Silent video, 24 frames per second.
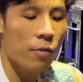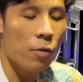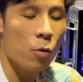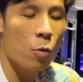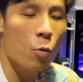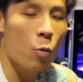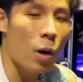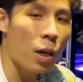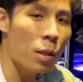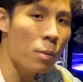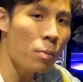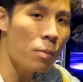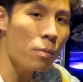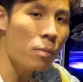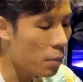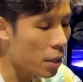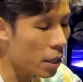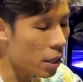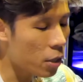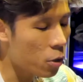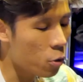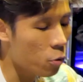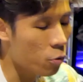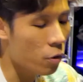if you want
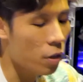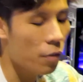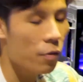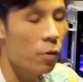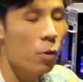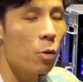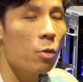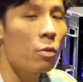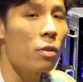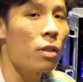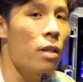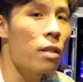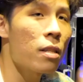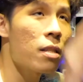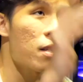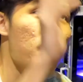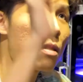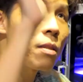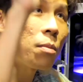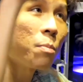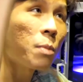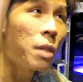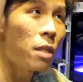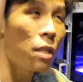me to review
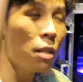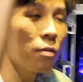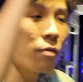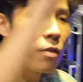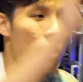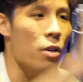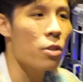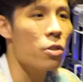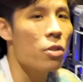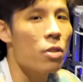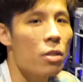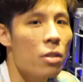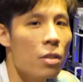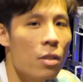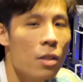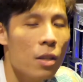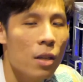this mini version,